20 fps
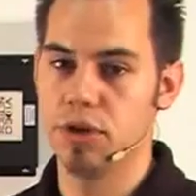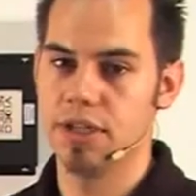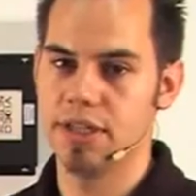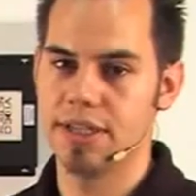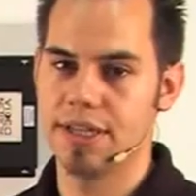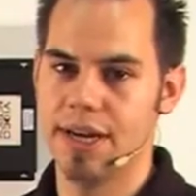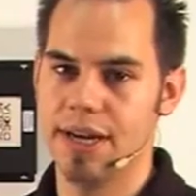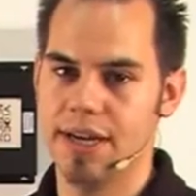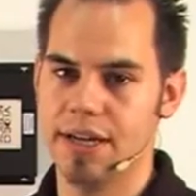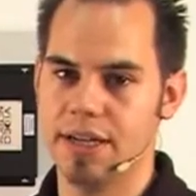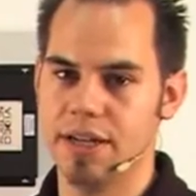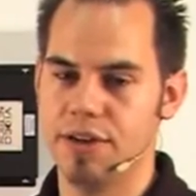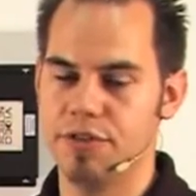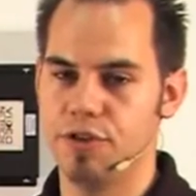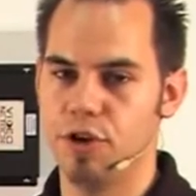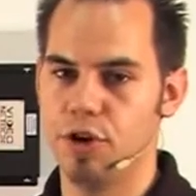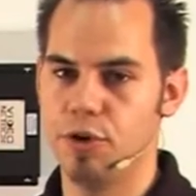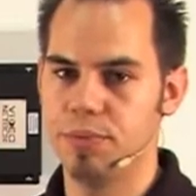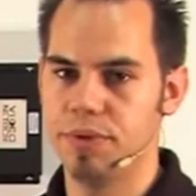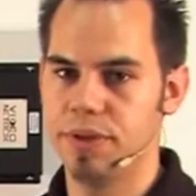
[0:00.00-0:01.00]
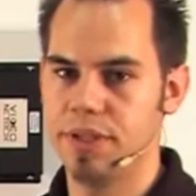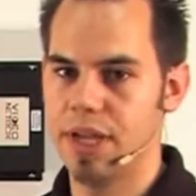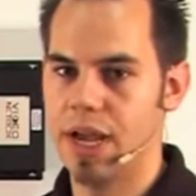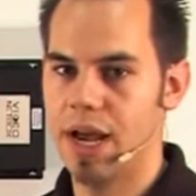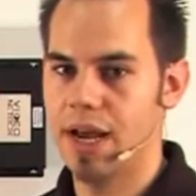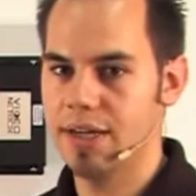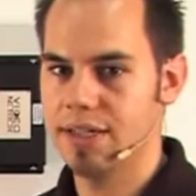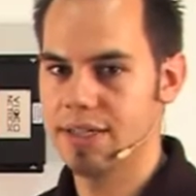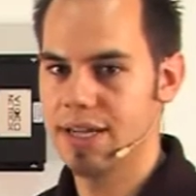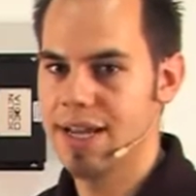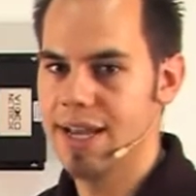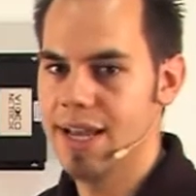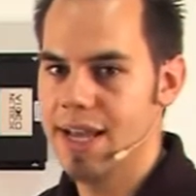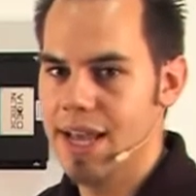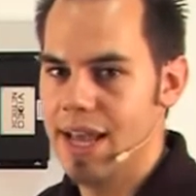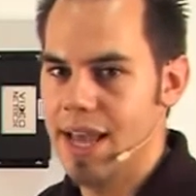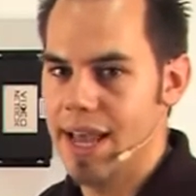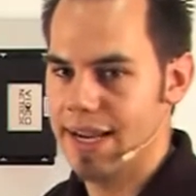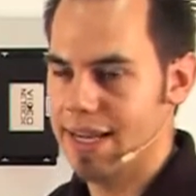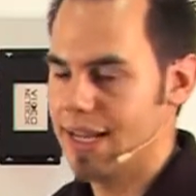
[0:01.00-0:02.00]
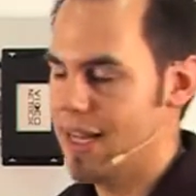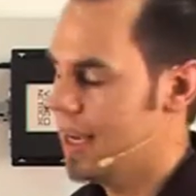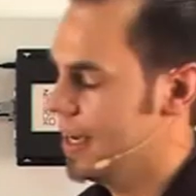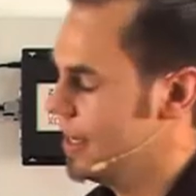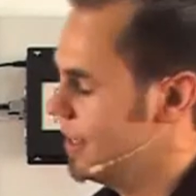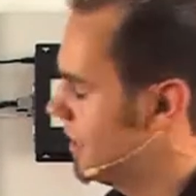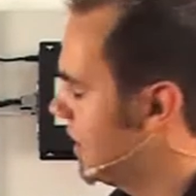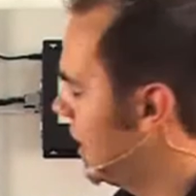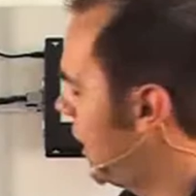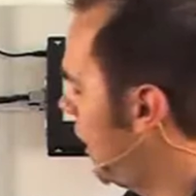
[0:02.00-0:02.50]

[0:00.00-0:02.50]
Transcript: Let me illustrate the versatile capabilities